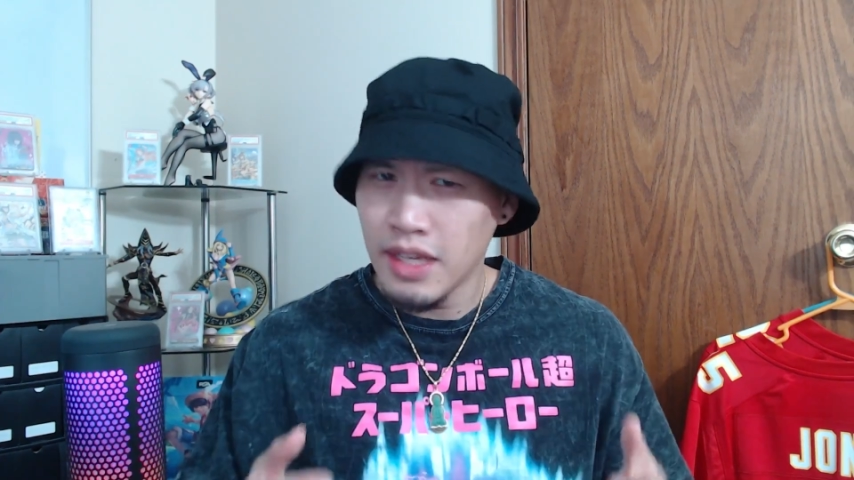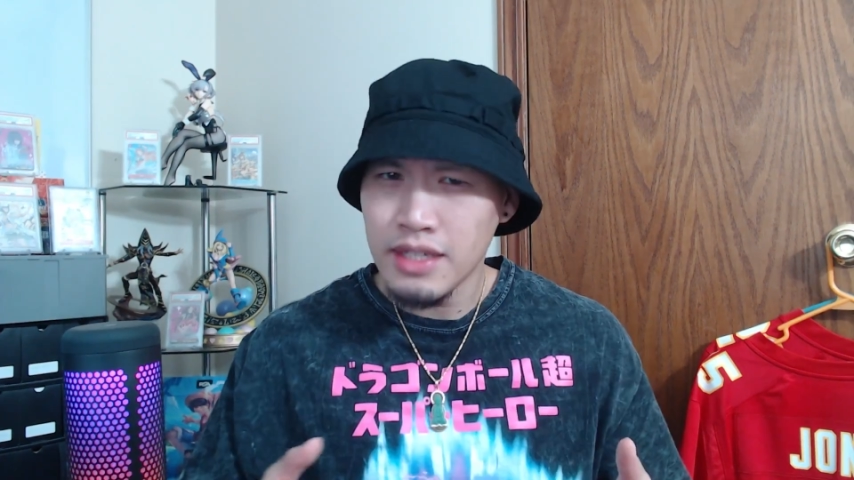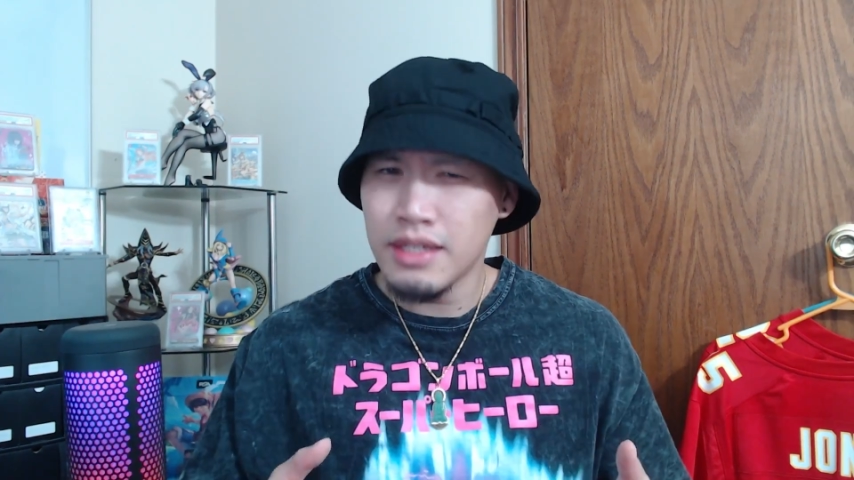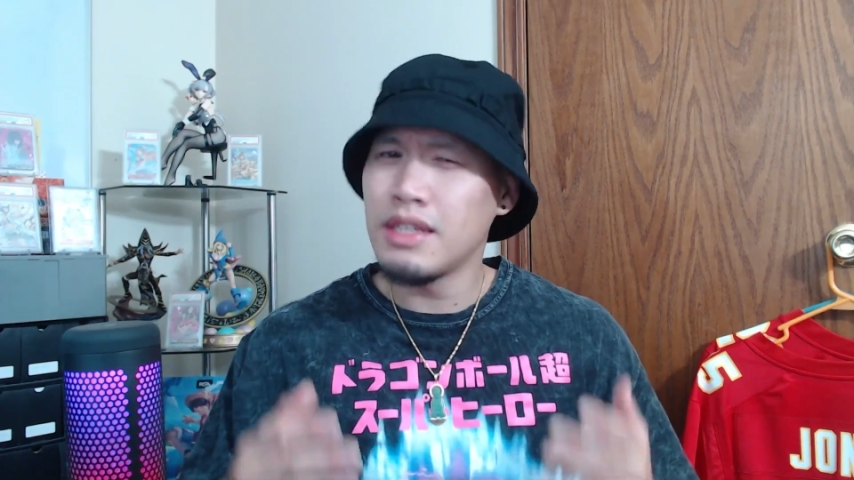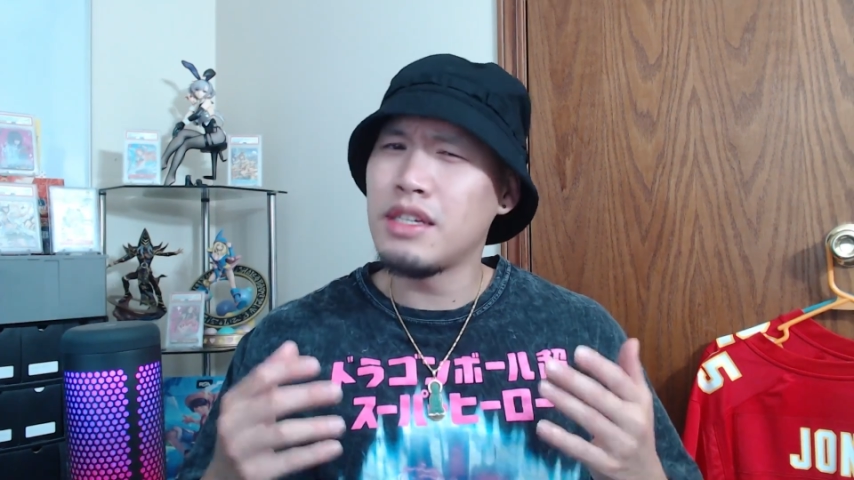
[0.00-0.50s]

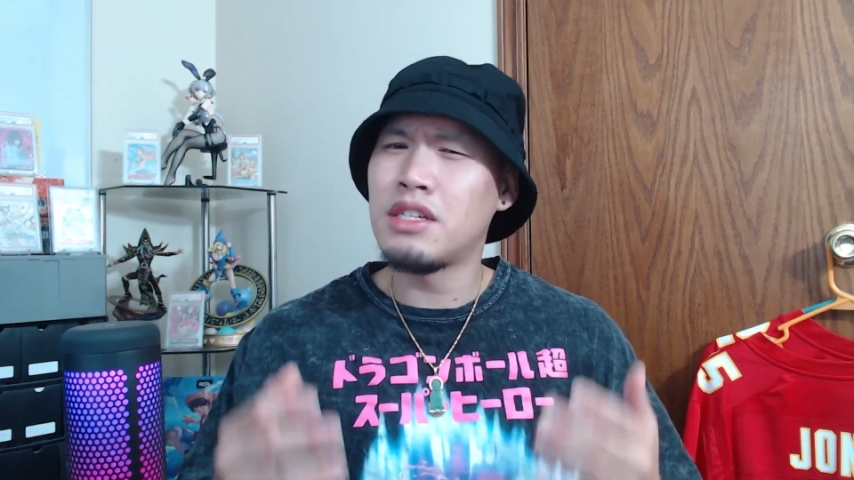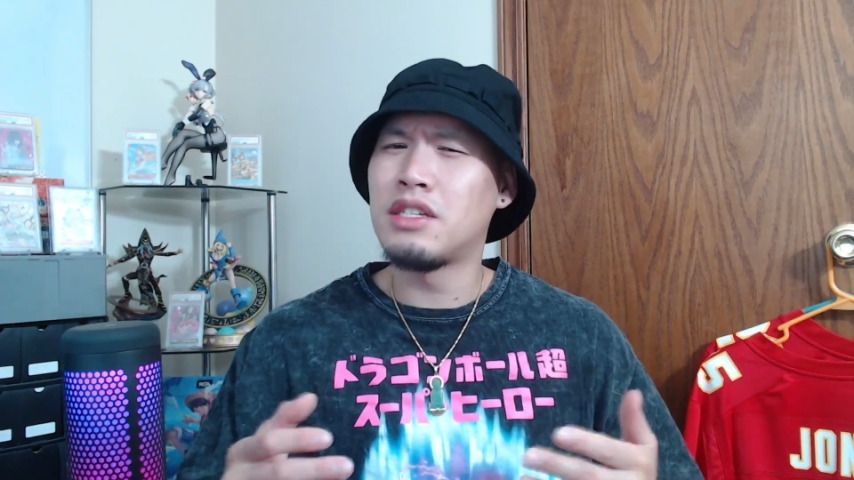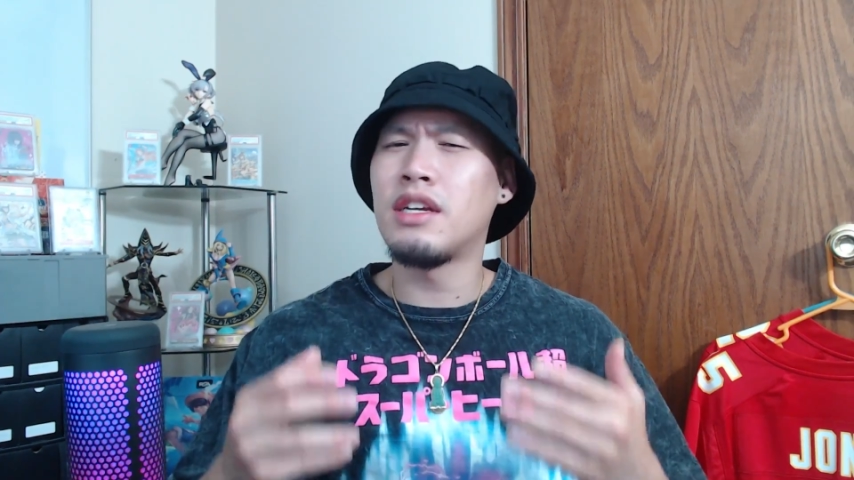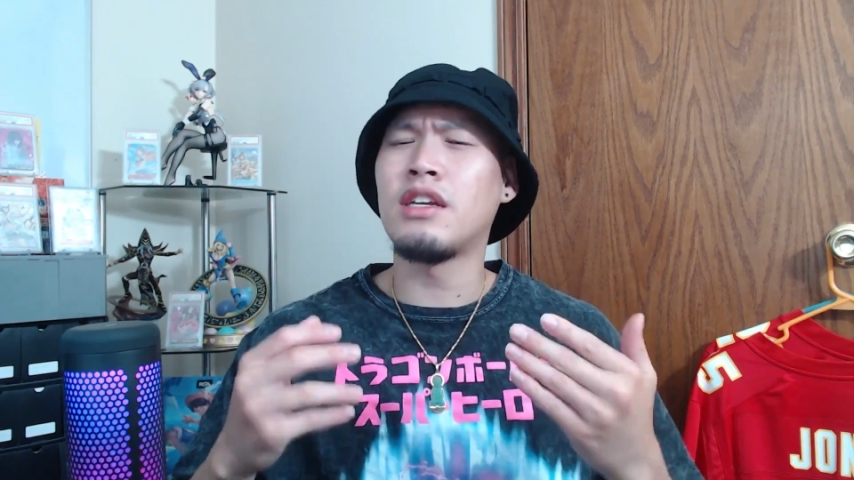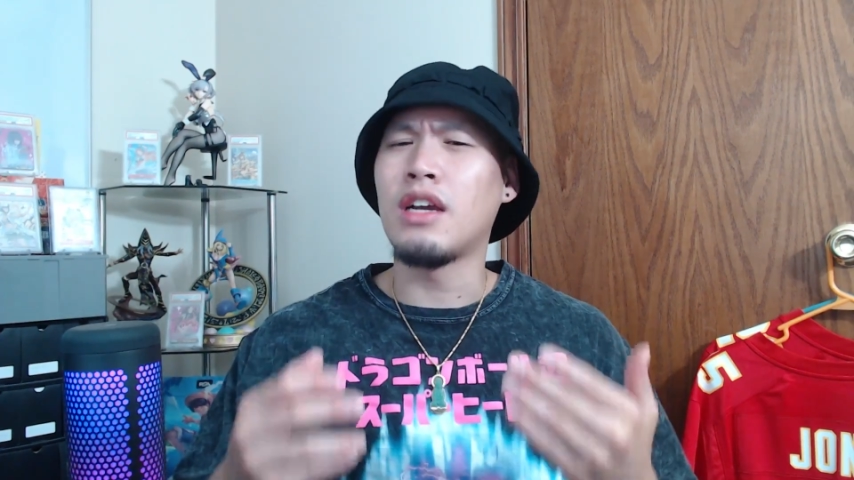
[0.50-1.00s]
This is
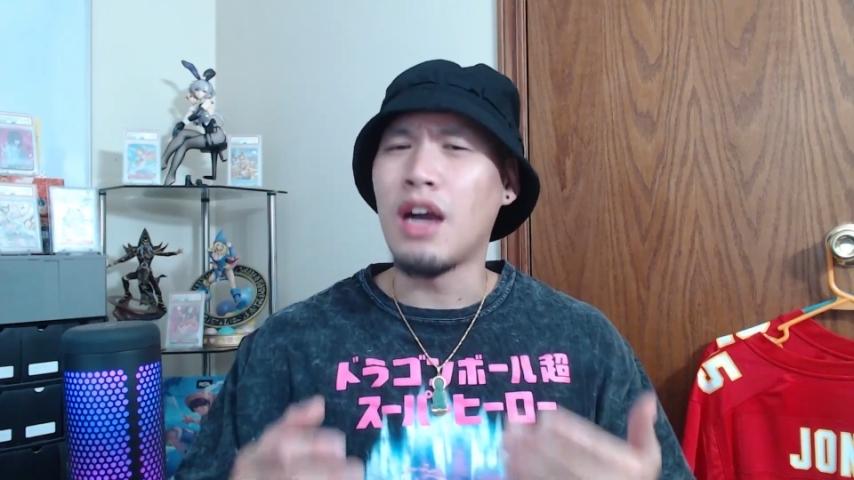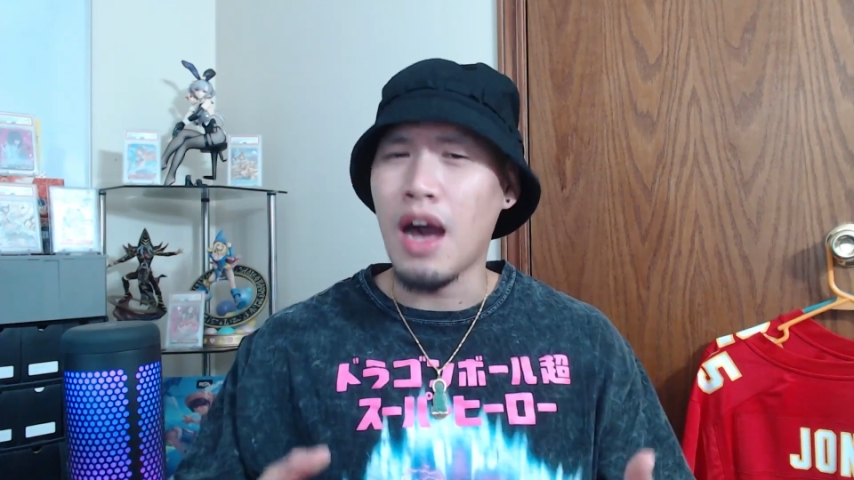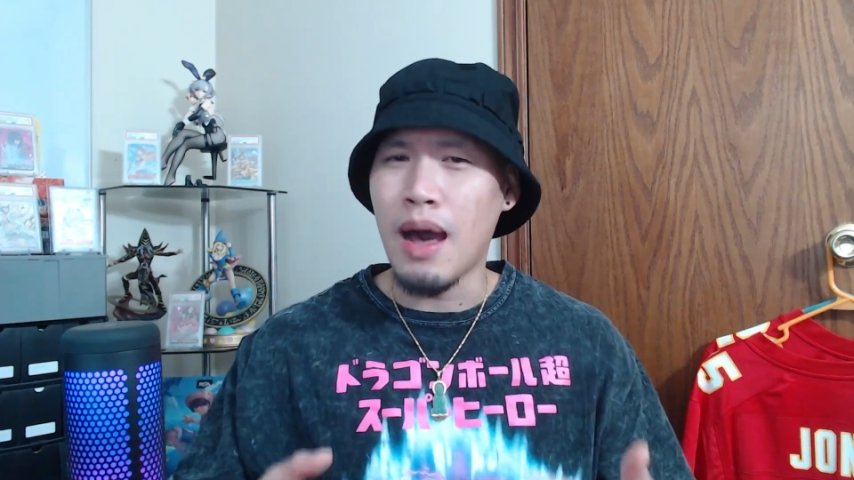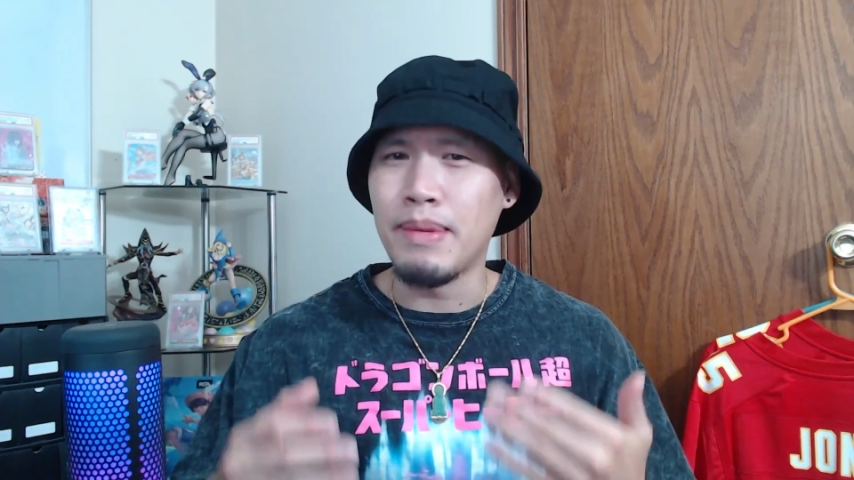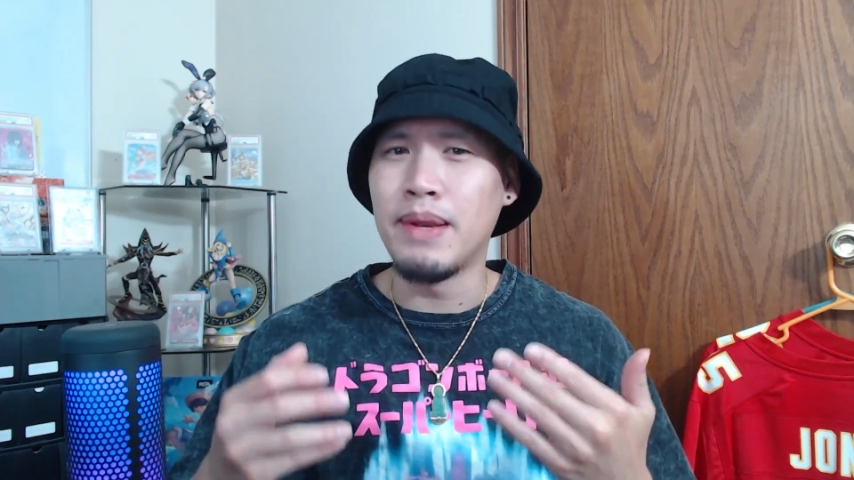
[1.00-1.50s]
just
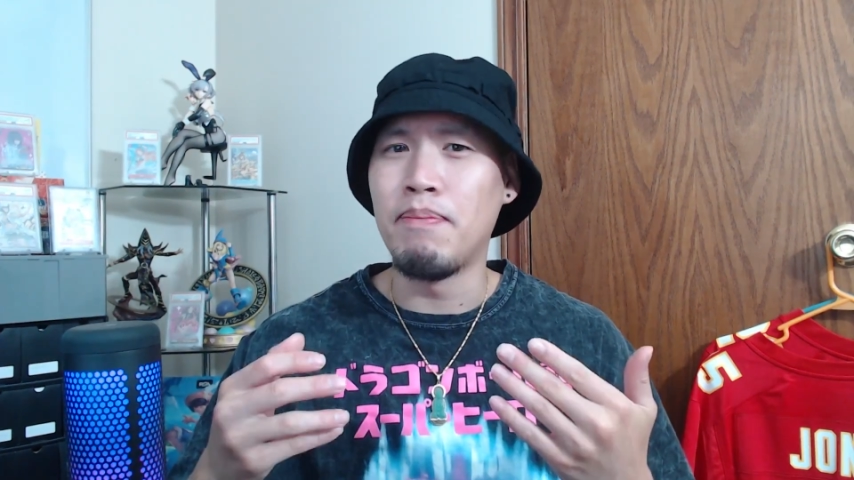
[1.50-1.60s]
common